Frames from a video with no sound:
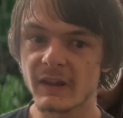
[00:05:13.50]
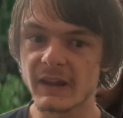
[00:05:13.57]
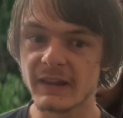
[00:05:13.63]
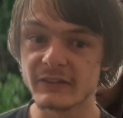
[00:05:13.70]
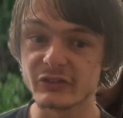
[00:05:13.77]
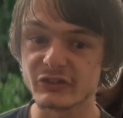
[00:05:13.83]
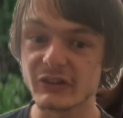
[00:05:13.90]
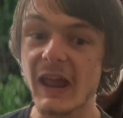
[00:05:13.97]

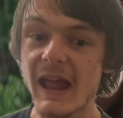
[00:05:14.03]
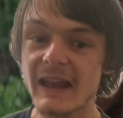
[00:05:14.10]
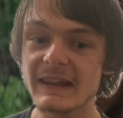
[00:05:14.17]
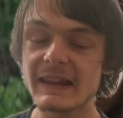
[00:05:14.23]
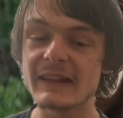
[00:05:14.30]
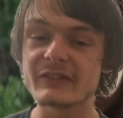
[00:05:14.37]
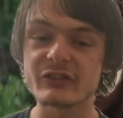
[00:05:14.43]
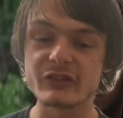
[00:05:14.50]
Instead,
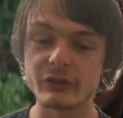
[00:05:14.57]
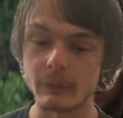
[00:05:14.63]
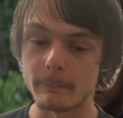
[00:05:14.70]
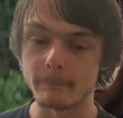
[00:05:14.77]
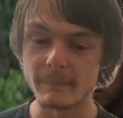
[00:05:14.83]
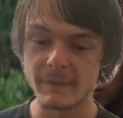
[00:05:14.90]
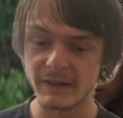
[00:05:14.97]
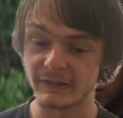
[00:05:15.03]
it's
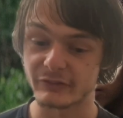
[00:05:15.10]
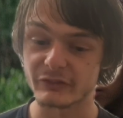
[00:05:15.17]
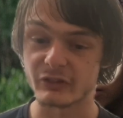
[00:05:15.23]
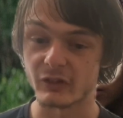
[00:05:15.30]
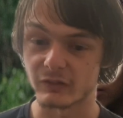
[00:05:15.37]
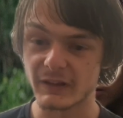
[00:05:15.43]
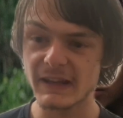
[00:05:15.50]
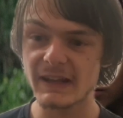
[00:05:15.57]
the it's
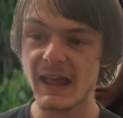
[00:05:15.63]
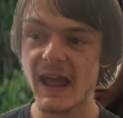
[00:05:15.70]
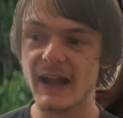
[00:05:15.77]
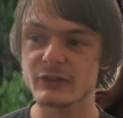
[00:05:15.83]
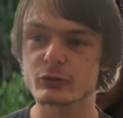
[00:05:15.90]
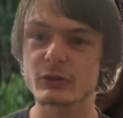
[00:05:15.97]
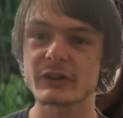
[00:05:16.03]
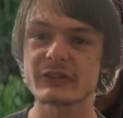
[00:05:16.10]
the lead
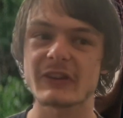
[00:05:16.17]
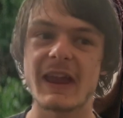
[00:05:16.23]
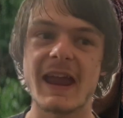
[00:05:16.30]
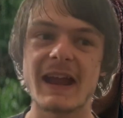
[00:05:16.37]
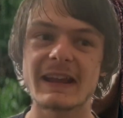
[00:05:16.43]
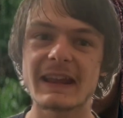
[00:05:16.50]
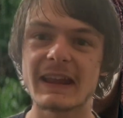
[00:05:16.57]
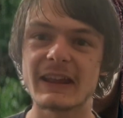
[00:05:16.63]
actress
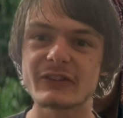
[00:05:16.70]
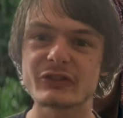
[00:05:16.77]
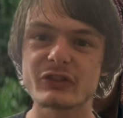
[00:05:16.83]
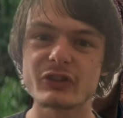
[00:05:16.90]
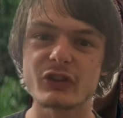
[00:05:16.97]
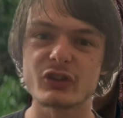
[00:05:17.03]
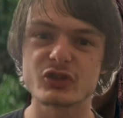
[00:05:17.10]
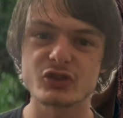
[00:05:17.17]
and it's
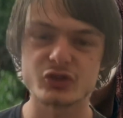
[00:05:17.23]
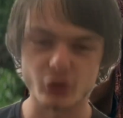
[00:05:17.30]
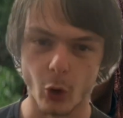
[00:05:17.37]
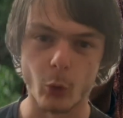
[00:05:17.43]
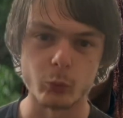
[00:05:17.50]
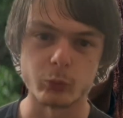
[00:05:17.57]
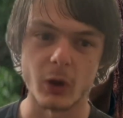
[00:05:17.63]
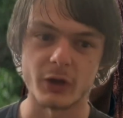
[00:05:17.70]
the
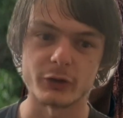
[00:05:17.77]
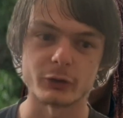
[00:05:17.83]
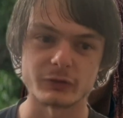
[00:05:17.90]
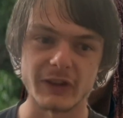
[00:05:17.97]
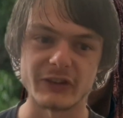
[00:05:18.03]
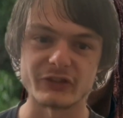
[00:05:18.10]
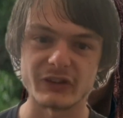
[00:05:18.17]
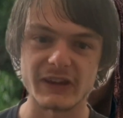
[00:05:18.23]
showrunner
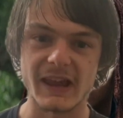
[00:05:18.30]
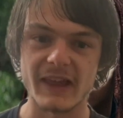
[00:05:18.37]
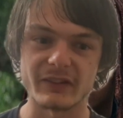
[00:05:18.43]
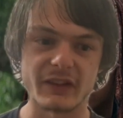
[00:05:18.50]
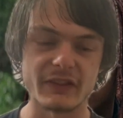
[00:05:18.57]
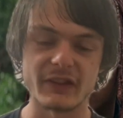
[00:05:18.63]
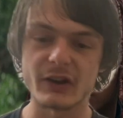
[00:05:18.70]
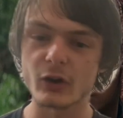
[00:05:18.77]
Leslye
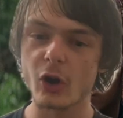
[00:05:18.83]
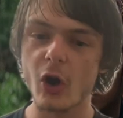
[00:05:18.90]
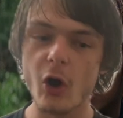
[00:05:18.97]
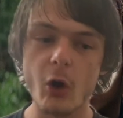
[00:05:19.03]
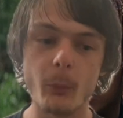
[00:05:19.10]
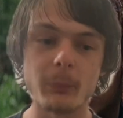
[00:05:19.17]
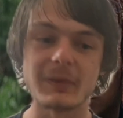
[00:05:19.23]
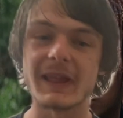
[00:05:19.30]
Headland. They're
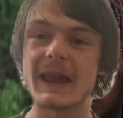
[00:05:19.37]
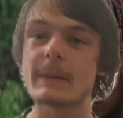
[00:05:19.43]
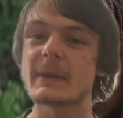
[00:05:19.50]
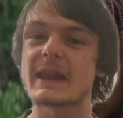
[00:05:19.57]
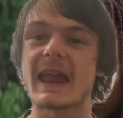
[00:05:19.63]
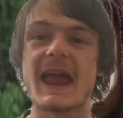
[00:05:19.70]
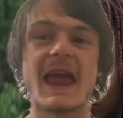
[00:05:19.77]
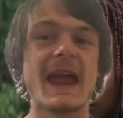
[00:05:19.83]
all
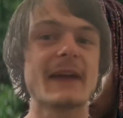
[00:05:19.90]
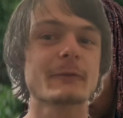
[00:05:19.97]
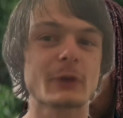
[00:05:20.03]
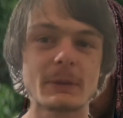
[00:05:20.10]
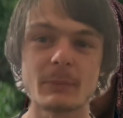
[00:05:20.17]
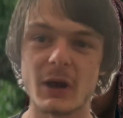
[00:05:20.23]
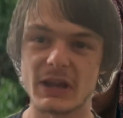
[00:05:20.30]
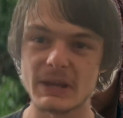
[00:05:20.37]
blaming
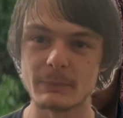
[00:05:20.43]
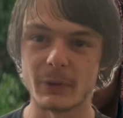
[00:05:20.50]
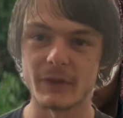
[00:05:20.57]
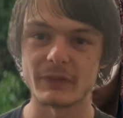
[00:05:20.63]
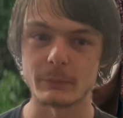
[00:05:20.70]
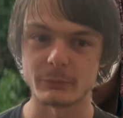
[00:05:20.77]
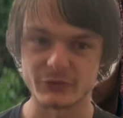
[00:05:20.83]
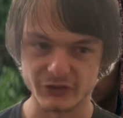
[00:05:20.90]
everybody
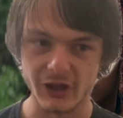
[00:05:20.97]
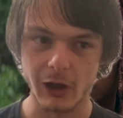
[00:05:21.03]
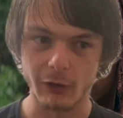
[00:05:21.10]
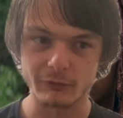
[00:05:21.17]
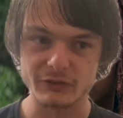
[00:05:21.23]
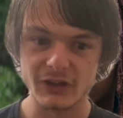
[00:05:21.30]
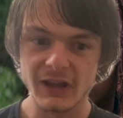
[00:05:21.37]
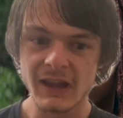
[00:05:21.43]
but
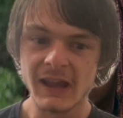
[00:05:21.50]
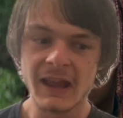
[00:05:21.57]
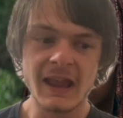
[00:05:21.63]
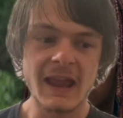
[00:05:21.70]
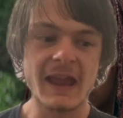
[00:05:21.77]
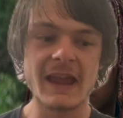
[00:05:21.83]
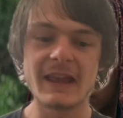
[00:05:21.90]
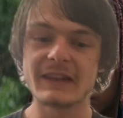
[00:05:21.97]
themselves.
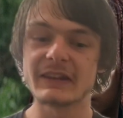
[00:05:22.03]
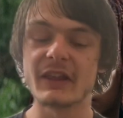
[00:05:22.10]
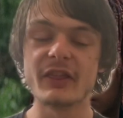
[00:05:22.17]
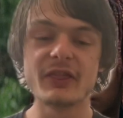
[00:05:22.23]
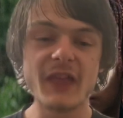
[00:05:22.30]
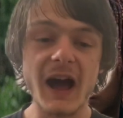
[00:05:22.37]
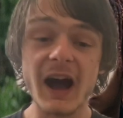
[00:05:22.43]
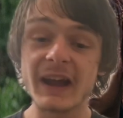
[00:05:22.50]
And
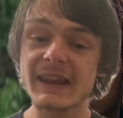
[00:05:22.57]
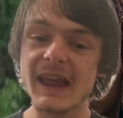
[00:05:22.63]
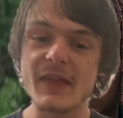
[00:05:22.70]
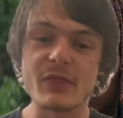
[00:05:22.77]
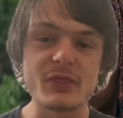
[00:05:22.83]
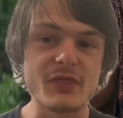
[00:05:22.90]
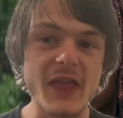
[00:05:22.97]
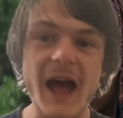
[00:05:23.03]

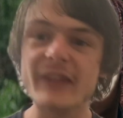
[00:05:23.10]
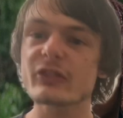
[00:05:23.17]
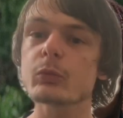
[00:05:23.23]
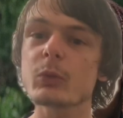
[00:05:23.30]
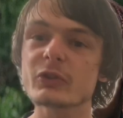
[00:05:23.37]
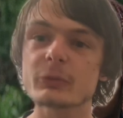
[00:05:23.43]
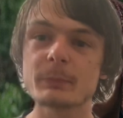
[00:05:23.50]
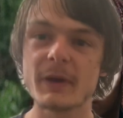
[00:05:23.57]
again, that's
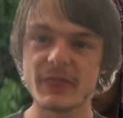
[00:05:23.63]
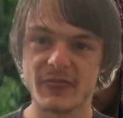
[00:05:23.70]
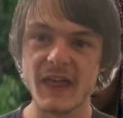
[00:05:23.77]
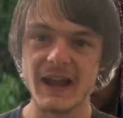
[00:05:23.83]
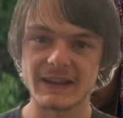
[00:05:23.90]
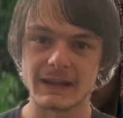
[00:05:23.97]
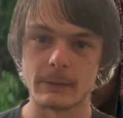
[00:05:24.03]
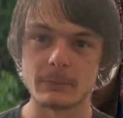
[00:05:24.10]
what's
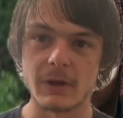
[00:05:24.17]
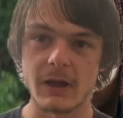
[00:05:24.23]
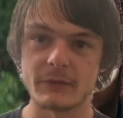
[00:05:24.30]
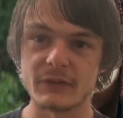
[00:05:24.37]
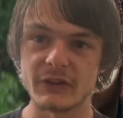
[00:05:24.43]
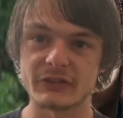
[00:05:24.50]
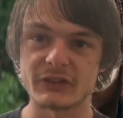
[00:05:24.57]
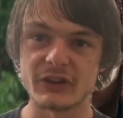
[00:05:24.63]
pathetic
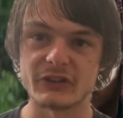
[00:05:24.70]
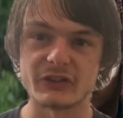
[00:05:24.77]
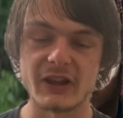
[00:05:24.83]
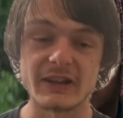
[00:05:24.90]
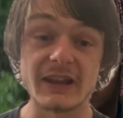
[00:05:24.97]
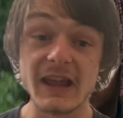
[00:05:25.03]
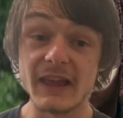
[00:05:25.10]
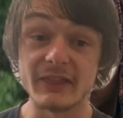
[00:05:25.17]
about this is
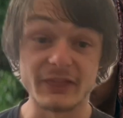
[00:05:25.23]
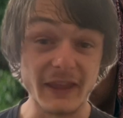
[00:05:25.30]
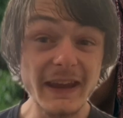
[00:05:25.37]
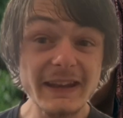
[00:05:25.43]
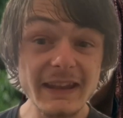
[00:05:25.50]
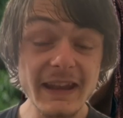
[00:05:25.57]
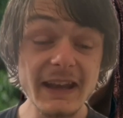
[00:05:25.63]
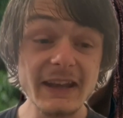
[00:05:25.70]
that
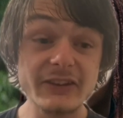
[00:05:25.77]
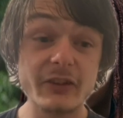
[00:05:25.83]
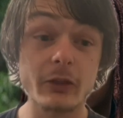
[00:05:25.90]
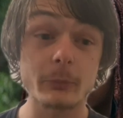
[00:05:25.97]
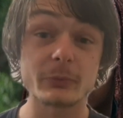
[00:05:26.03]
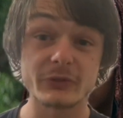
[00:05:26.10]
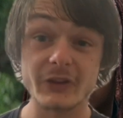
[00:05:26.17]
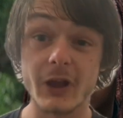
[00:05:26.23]
they did it to
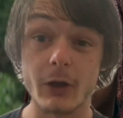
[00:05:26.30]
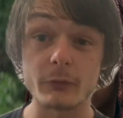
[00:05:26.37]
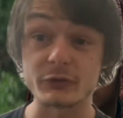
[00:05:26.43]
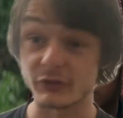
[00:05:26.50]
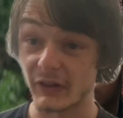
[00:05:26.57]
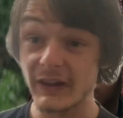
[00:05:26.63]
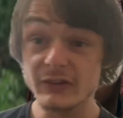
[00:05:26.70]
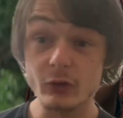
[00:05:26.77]

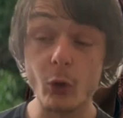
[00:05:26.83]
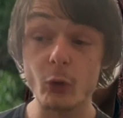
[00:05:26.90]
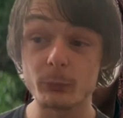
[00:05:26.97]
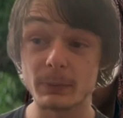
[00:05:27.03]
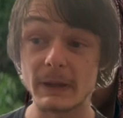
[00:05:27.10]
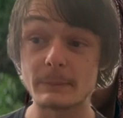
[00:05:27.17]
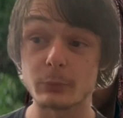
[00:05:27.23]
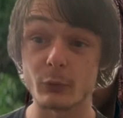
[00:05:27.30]
themselves. They
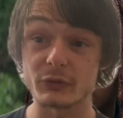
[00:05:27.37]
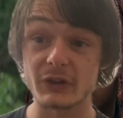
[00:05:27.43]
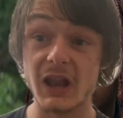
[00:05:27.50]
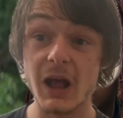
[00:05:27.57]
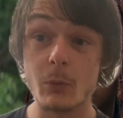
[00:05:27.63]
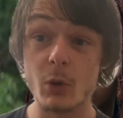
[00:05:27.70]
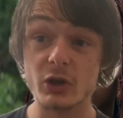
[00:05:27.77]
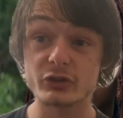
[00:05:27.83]
told people to
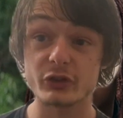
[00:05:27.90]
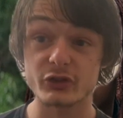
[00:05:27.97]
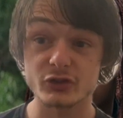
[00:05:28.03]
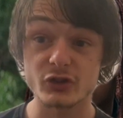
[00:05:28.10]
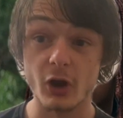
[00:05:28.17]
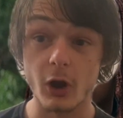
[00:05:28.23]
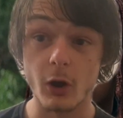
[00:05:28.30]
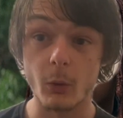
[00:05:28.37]
not watch the
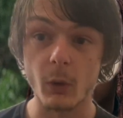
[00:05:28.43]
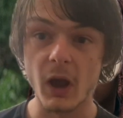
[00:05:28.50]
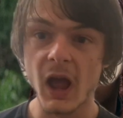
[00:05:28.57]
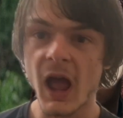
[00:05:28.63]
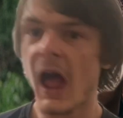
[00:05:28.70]
show,